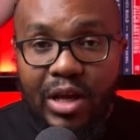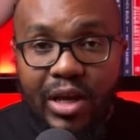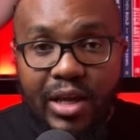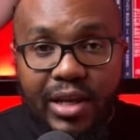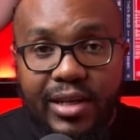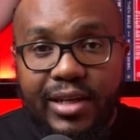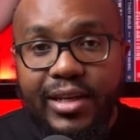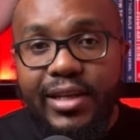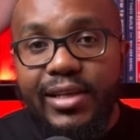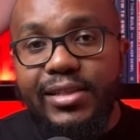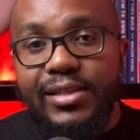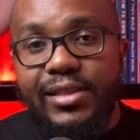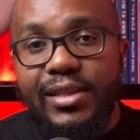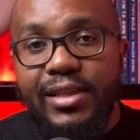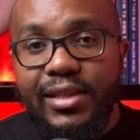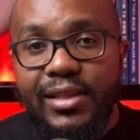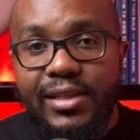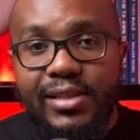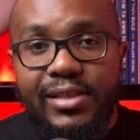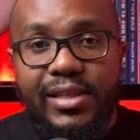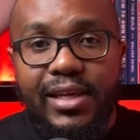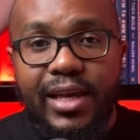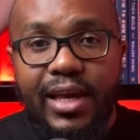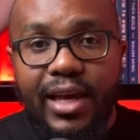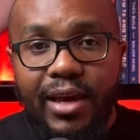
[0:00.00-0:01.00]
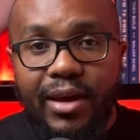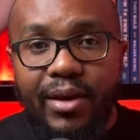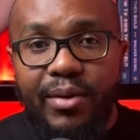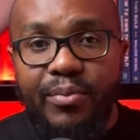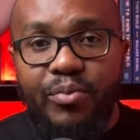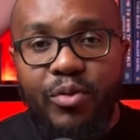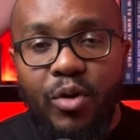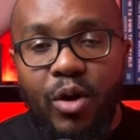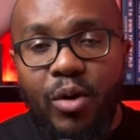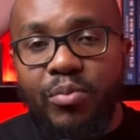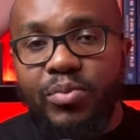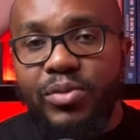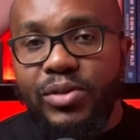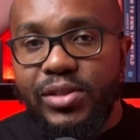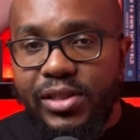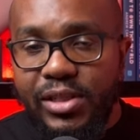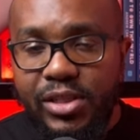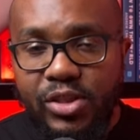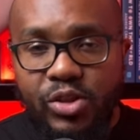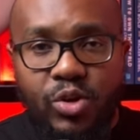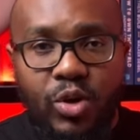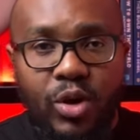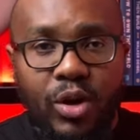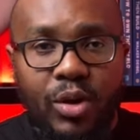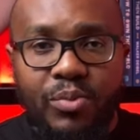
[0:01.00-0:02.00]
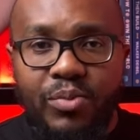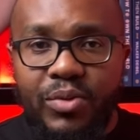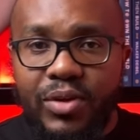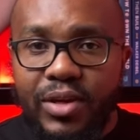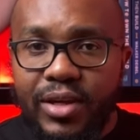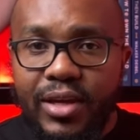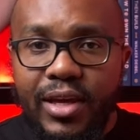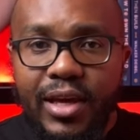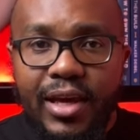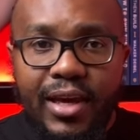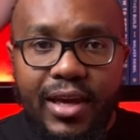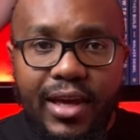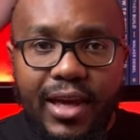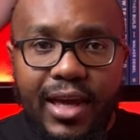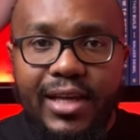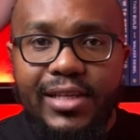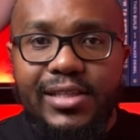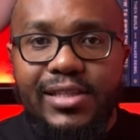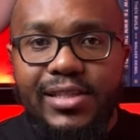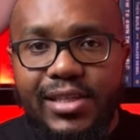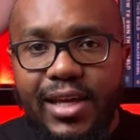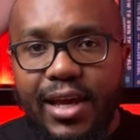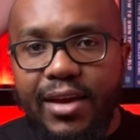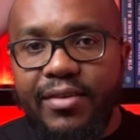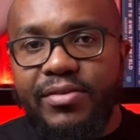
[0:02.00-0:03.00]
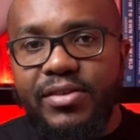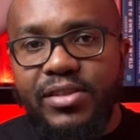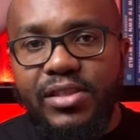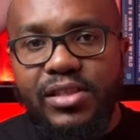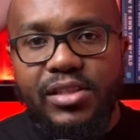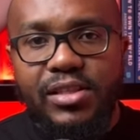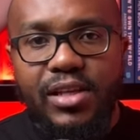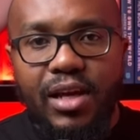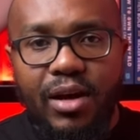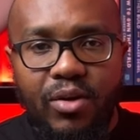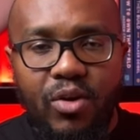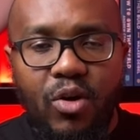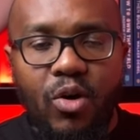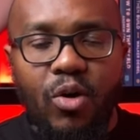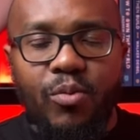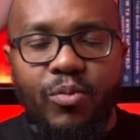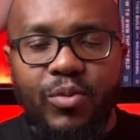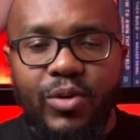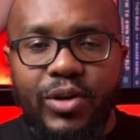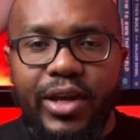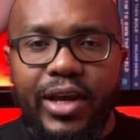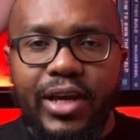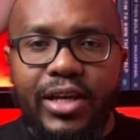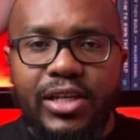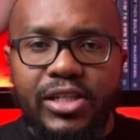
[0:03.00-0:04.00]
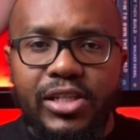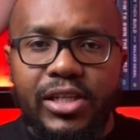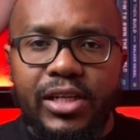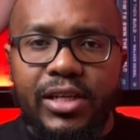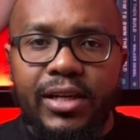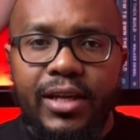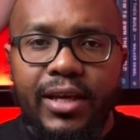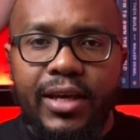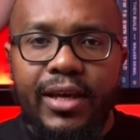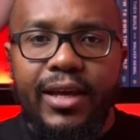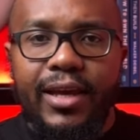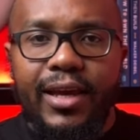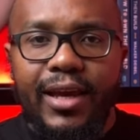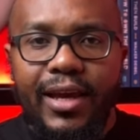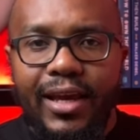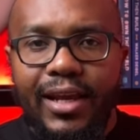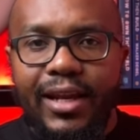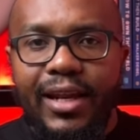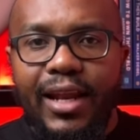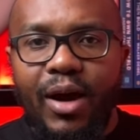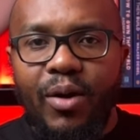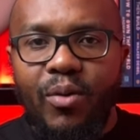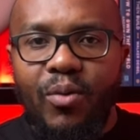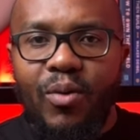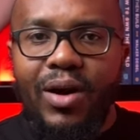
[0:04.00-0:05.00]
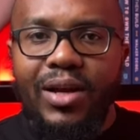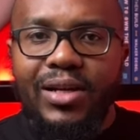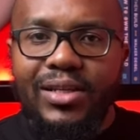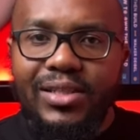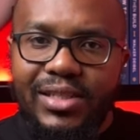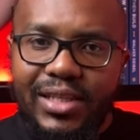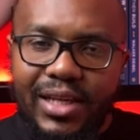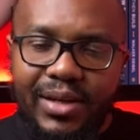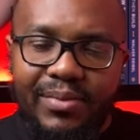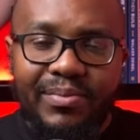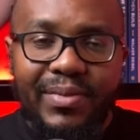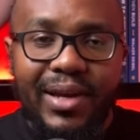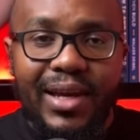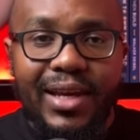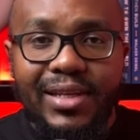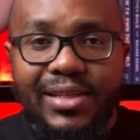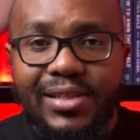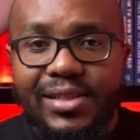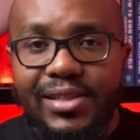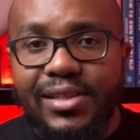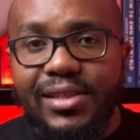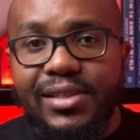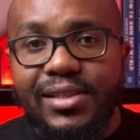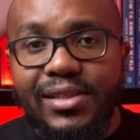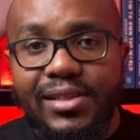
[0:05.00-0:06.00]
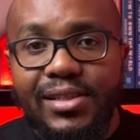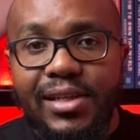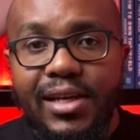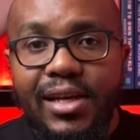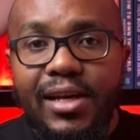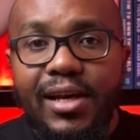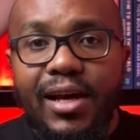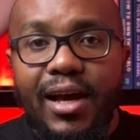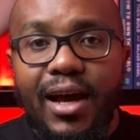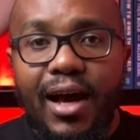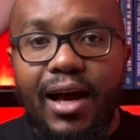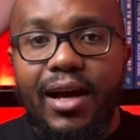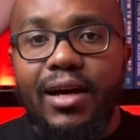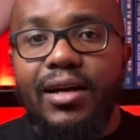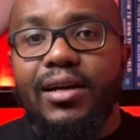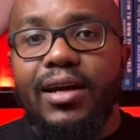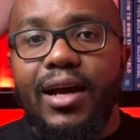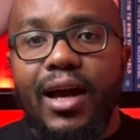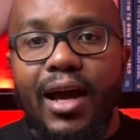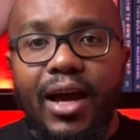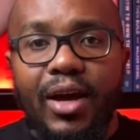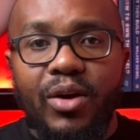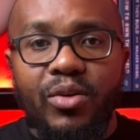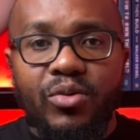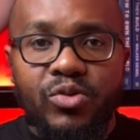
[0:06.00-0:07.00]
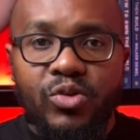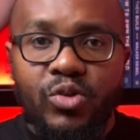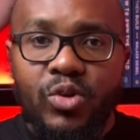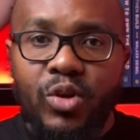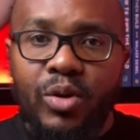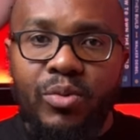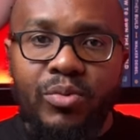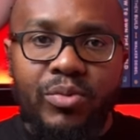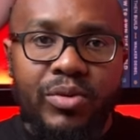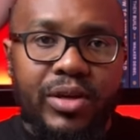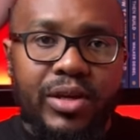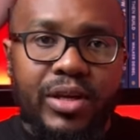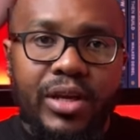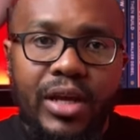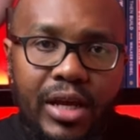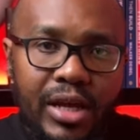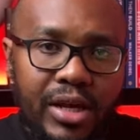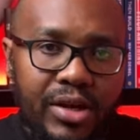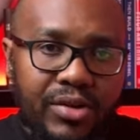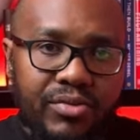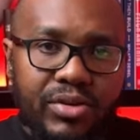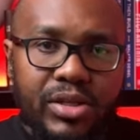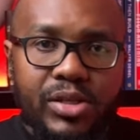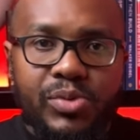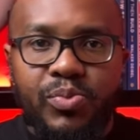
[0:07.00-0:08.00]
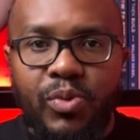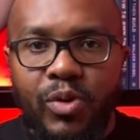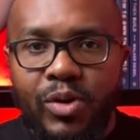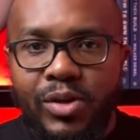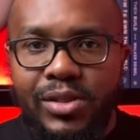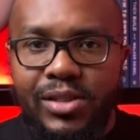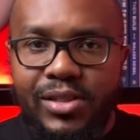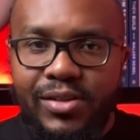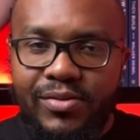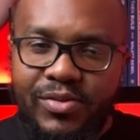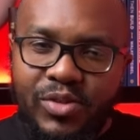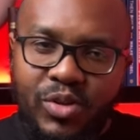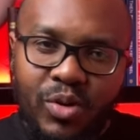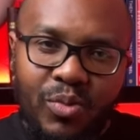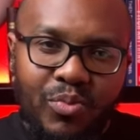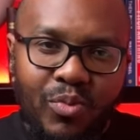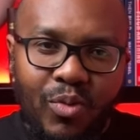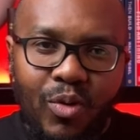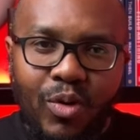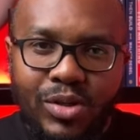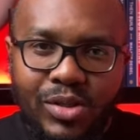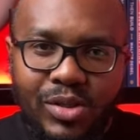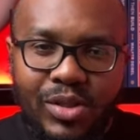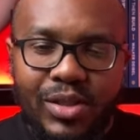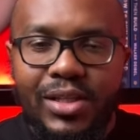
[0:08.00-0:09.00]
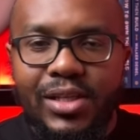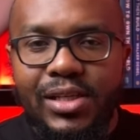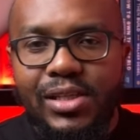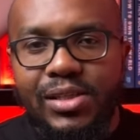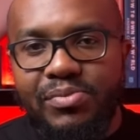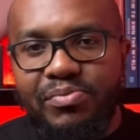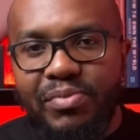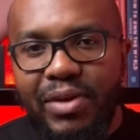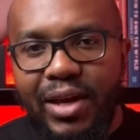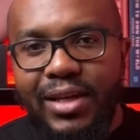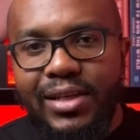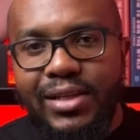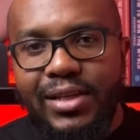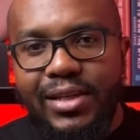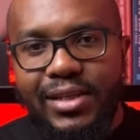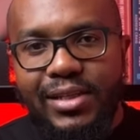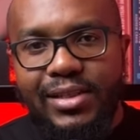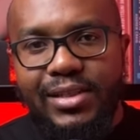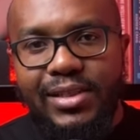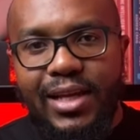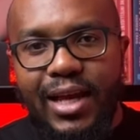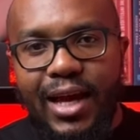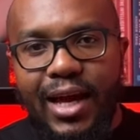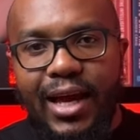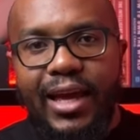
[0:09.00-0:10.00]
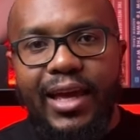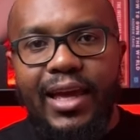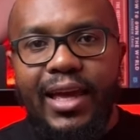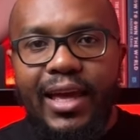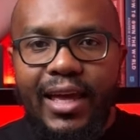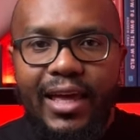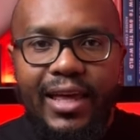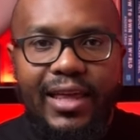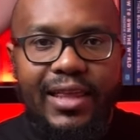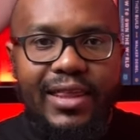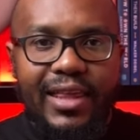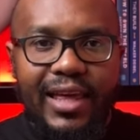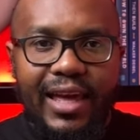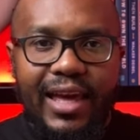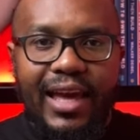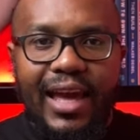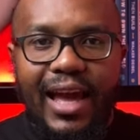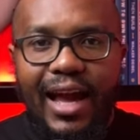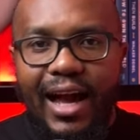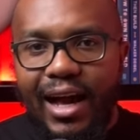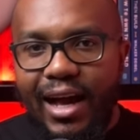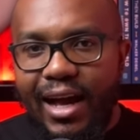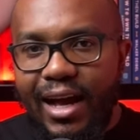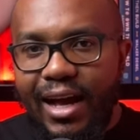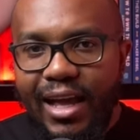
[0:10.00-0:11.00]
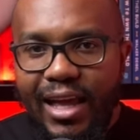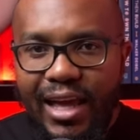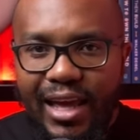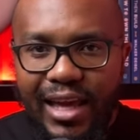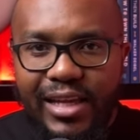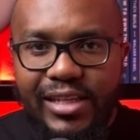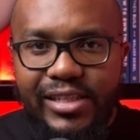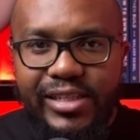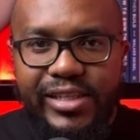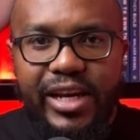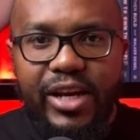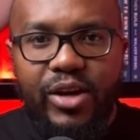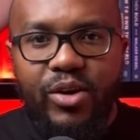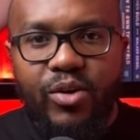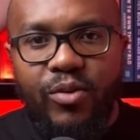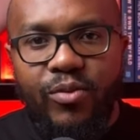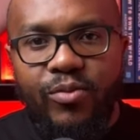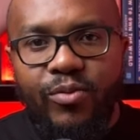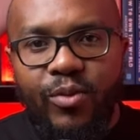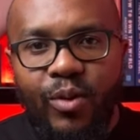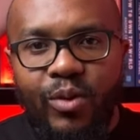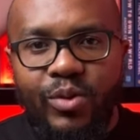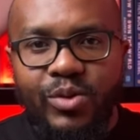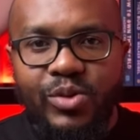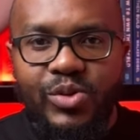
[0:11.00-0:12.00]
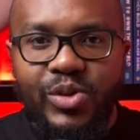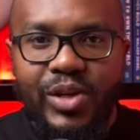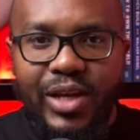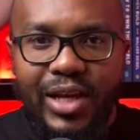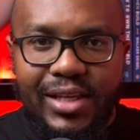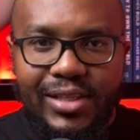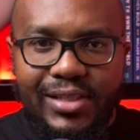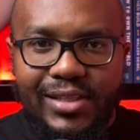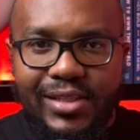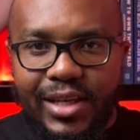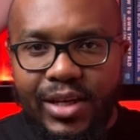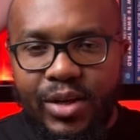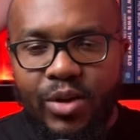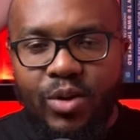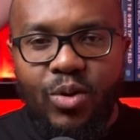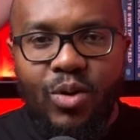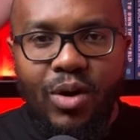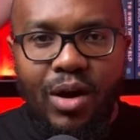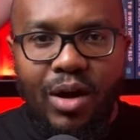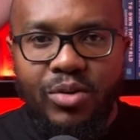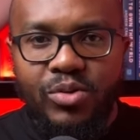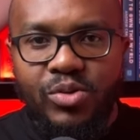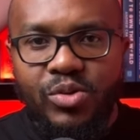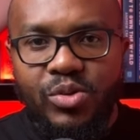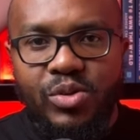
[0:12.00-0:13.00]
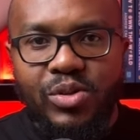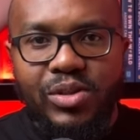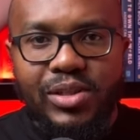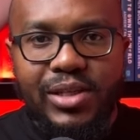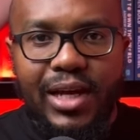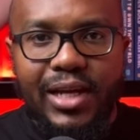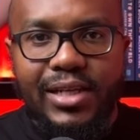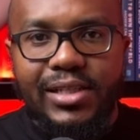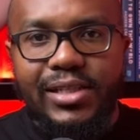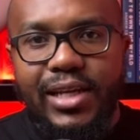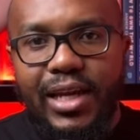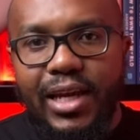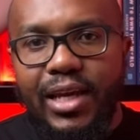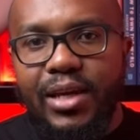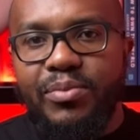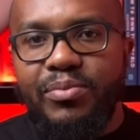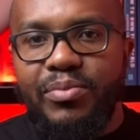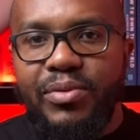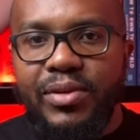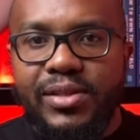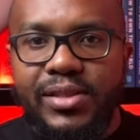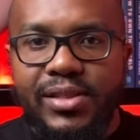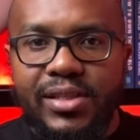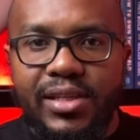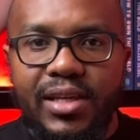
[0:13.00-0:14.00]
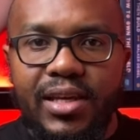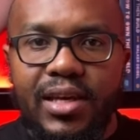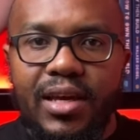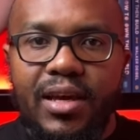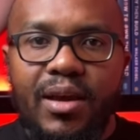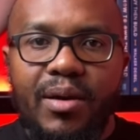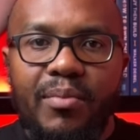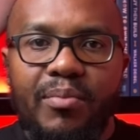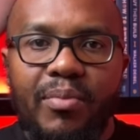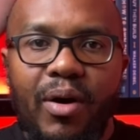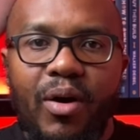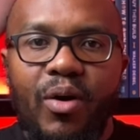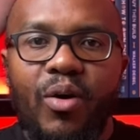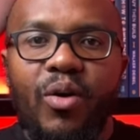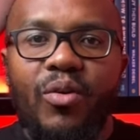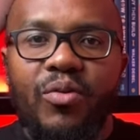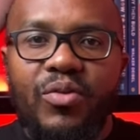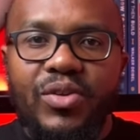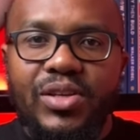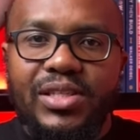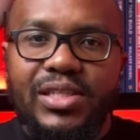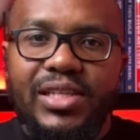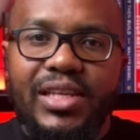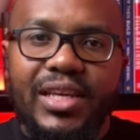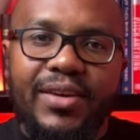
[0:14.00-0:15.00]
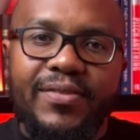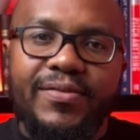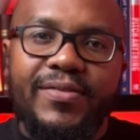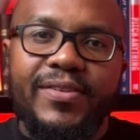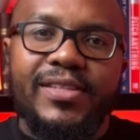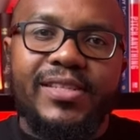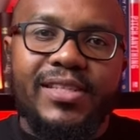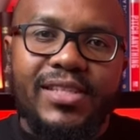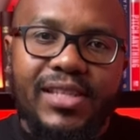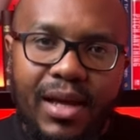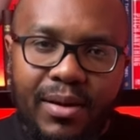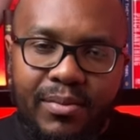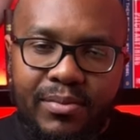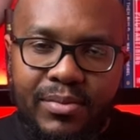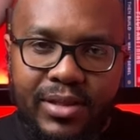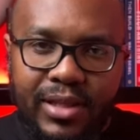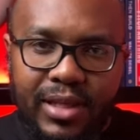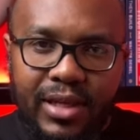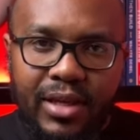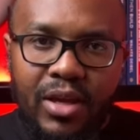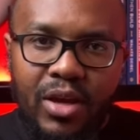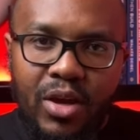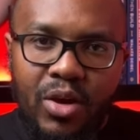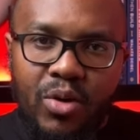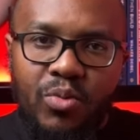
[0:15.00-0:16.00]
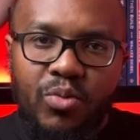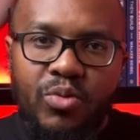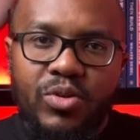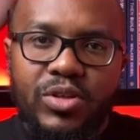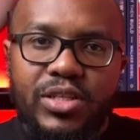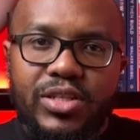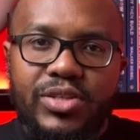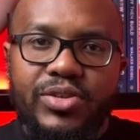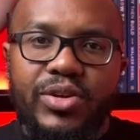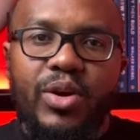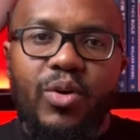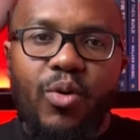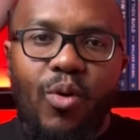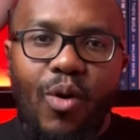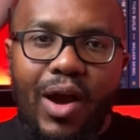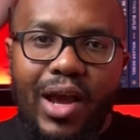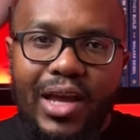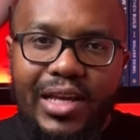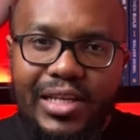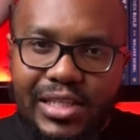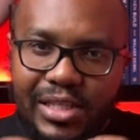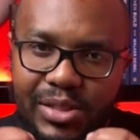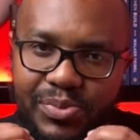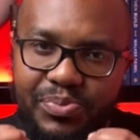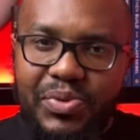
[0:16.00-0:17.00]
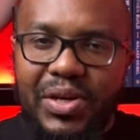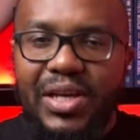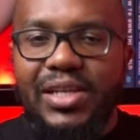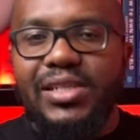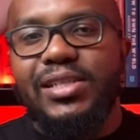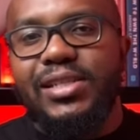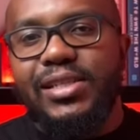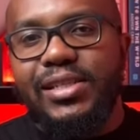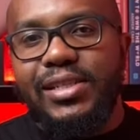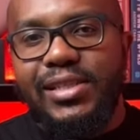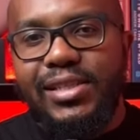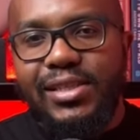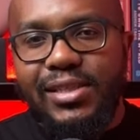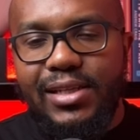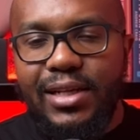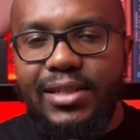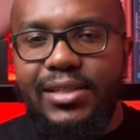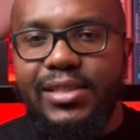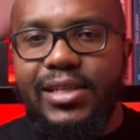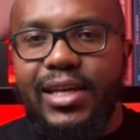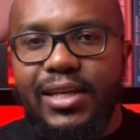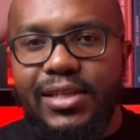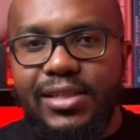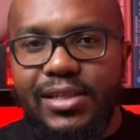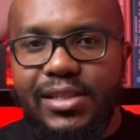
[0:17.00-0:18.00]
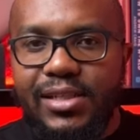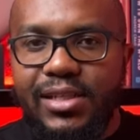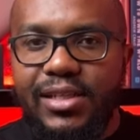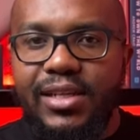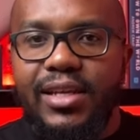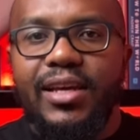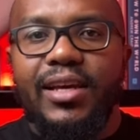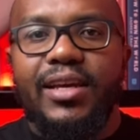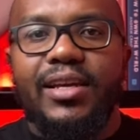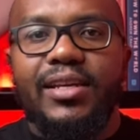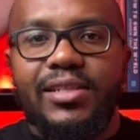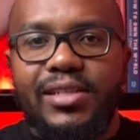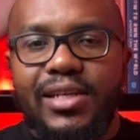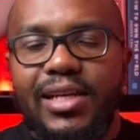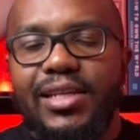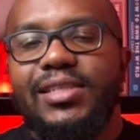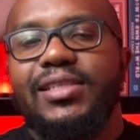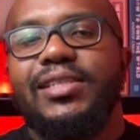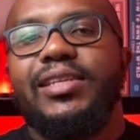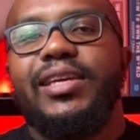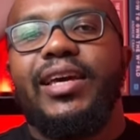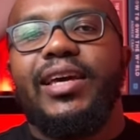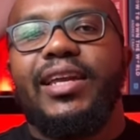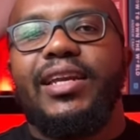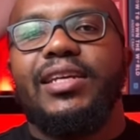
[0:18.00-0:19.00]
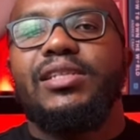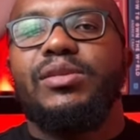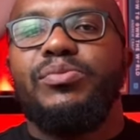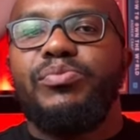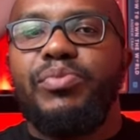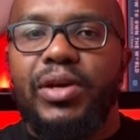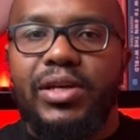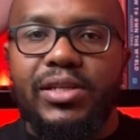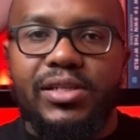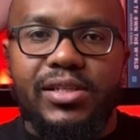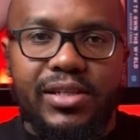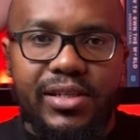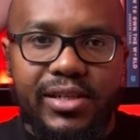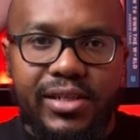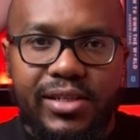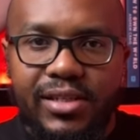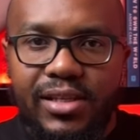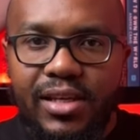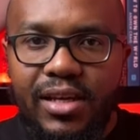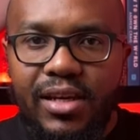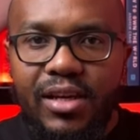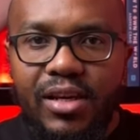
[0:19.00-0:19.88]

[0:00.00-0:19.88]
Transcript: listing this property is going to be a service accommodation, and I want a maintenance guy who's going to be responsive. So most of these maintenance guys, they are jack of all trades. They know how to touch ABC. But obviously, if it's something which requires specialist attention, just get a specialist.